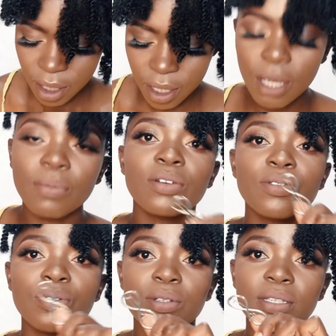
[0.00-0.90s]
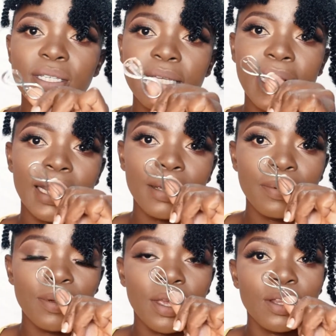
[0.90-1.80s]
I'm going to use this clip.
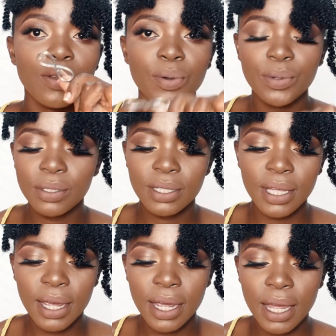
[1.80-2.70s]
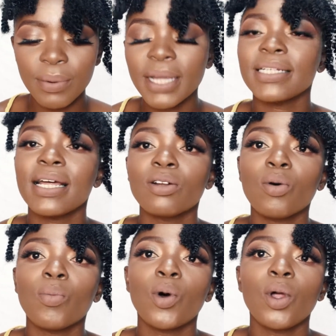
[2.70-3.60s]
You can use the kawaida
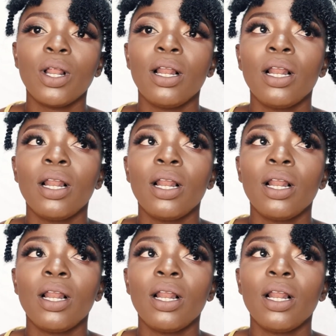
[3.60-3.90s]
normal